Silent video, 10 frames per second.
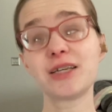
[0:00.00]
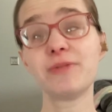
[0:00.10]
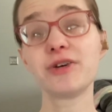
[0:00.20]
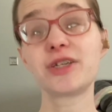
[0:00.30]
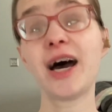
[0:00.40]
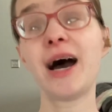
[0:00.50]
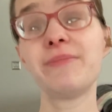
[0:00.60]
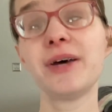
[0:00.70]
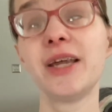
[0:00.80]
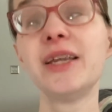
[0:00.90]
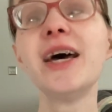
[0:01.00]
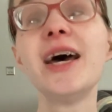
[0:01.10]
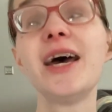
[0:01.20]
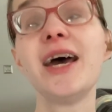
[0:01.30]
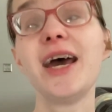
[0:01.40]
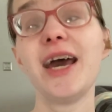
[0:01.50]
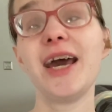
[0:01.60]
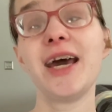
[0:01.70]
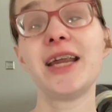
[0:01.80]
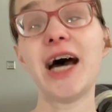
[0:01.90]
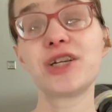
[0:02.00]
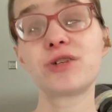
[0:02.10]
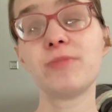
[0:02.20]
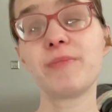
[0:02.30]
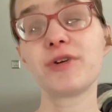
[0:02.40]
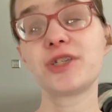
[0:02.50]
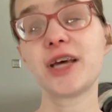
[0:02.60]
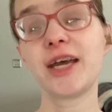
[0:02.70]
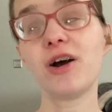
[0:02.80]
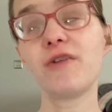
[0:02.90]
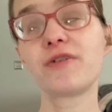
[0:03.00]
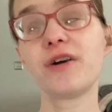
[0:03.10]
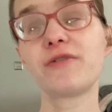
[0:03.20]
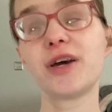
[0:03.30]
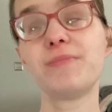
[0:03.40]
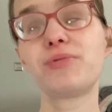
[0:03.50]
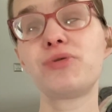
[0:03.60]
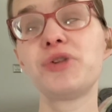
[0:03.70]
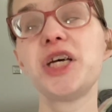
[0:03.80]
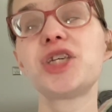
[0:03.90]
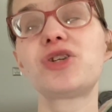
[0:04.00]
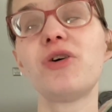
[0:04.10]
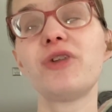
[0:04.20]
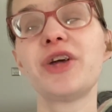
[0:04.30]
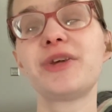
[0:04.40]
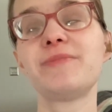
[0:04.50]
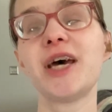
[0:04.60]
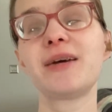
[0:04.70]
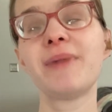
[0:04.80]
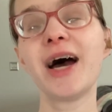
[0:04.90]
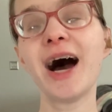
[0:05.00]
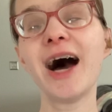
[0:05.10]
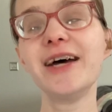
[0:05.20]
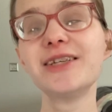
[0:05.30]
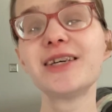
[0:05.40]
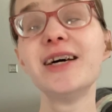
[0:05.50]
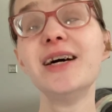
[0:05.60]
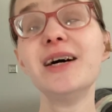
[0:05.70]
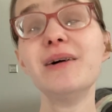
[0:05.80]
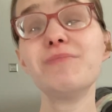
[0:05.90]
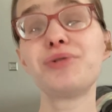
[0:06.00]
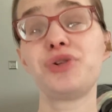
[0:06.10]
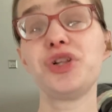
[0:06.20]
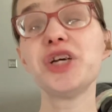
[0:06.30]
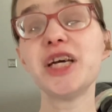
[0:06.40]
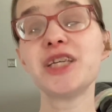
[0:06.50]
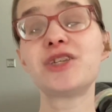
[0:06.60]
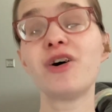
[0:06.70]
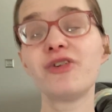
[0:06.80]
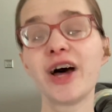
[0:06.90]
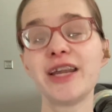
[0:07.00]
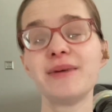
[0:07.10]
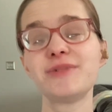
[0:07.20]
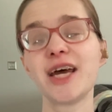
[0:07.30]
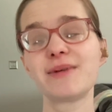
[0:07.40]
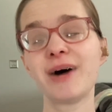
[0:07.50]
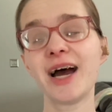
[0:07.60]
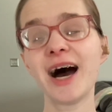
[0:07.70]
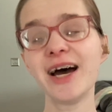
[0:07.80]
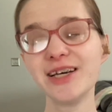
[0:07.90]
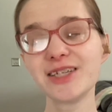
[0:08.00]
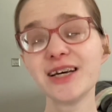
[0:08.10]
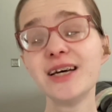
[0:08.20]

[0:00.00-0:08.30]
supposed to happen. And I just remember saying over and over again, please don't let them take my eyes. Please don't let him take my eyes.